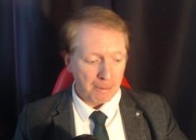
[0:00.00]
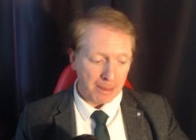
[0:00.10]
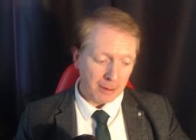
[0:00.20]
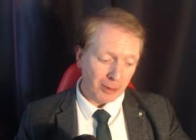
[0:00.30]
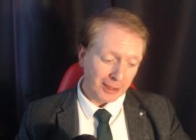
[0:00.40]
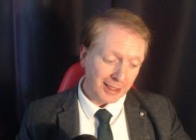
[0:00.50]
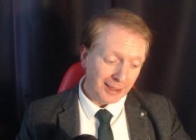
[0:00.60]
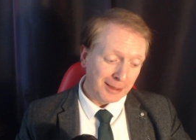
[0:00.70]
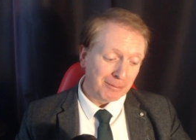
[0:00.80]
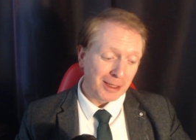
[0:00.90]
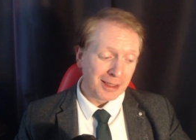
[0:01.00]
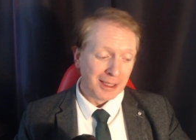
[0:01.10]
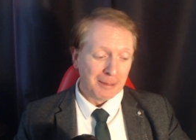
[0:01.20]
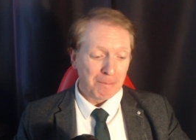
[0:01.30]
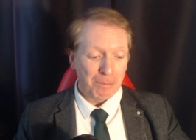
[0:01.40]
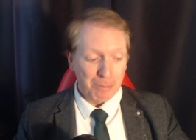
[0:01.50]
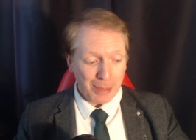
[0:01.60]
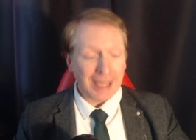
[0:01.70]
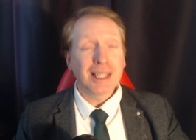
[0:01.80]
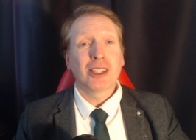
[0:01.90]
We're dealing with
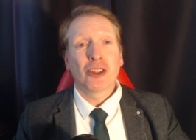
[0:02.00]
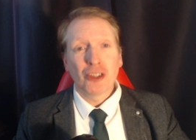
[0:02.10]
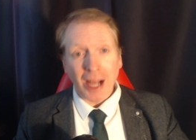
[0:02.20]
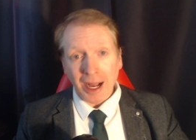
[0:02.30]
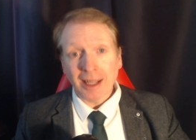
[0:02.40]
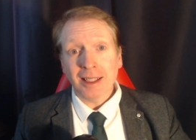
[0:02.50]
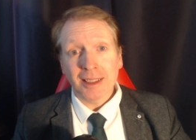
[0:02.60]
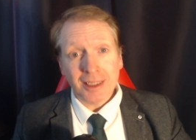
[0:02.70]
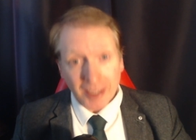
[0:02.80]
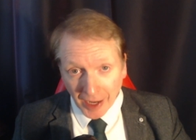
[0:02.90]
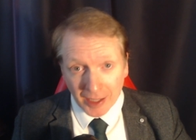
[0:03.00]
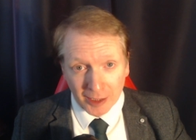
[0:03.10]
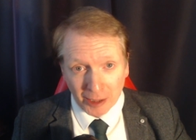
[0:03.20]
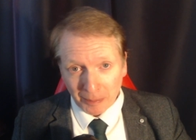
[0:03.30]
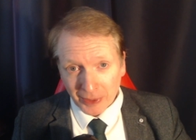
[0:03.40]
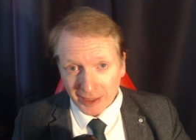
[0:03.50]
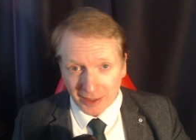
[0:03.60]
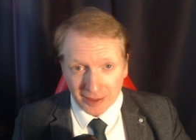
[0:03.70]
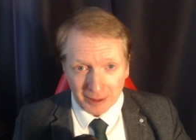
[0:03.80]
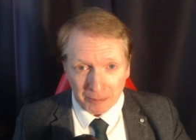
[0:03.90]
big, giant tech companies.